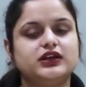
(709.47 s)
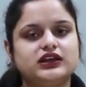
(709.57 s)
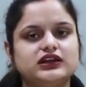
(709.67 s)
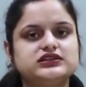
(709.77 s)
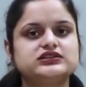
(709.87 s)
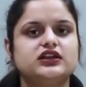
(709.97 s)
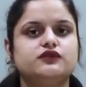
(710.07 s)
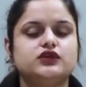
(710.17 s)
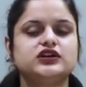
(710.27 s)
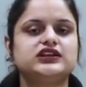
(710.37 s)
Because
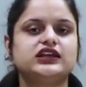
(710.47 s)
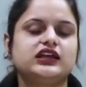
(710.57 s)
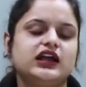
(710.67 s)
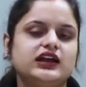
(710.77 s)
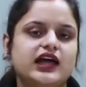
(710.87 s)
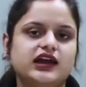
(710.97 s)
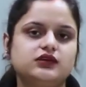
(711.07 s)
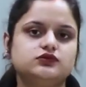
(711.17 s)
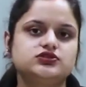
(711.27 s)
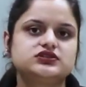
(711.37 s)
if you are taking a
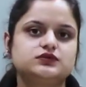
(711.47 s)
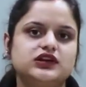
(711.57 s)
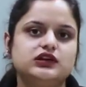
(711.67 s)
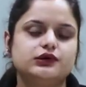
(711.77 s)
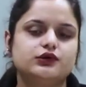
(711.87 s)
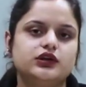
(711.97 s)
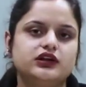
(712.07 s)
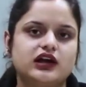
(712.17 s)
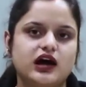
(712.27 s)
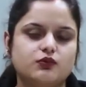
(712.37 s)
diet which is very low
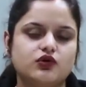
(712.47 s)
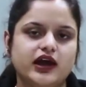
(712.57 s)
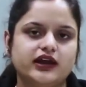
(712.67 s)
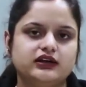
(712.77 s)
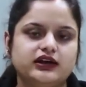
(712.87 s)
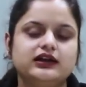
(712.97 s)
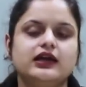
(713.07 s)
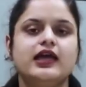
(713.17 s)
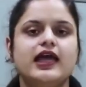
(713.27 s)
in carbohydrate